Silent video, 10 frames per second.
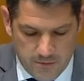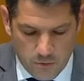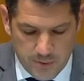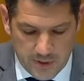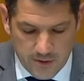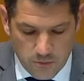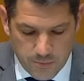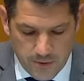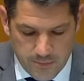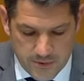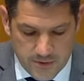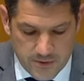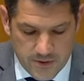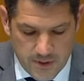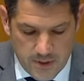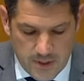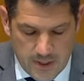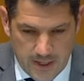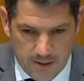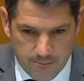for political purposes,
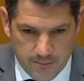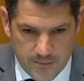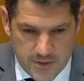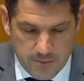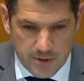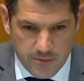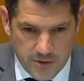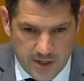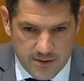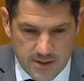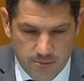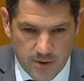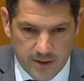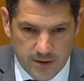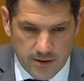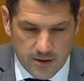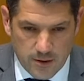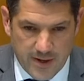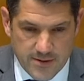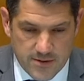simply rejects someone on
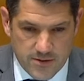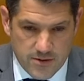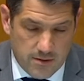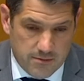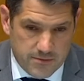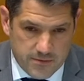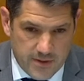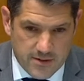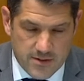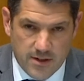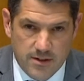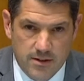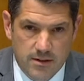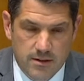the basis of their descent?